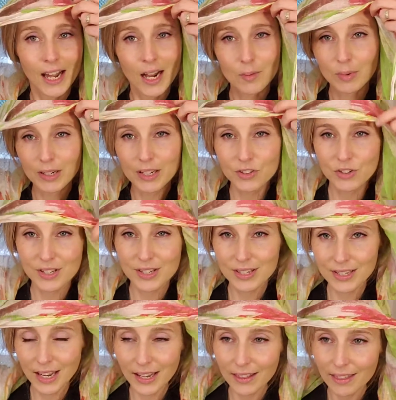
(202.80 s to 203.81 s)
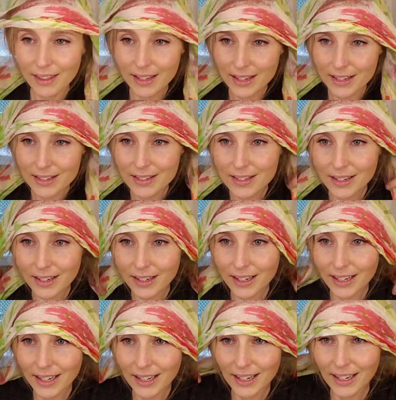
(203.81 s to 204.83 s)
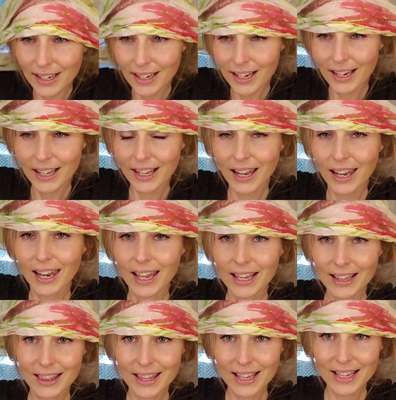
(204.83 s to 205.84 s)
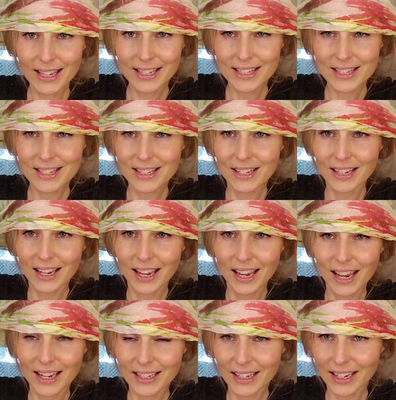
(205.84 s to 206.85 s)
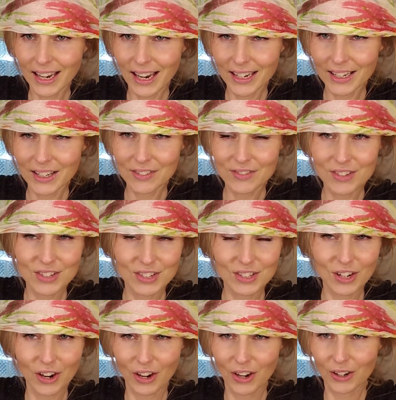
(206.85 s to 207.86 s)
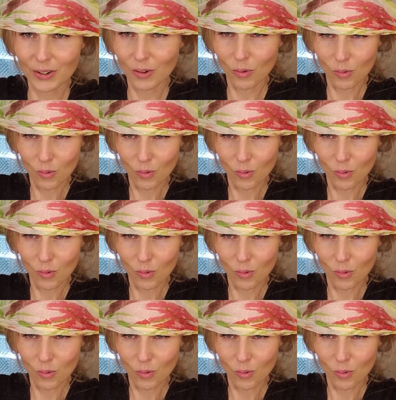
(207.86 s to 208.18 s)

I'm gonna just take this like this and kind of start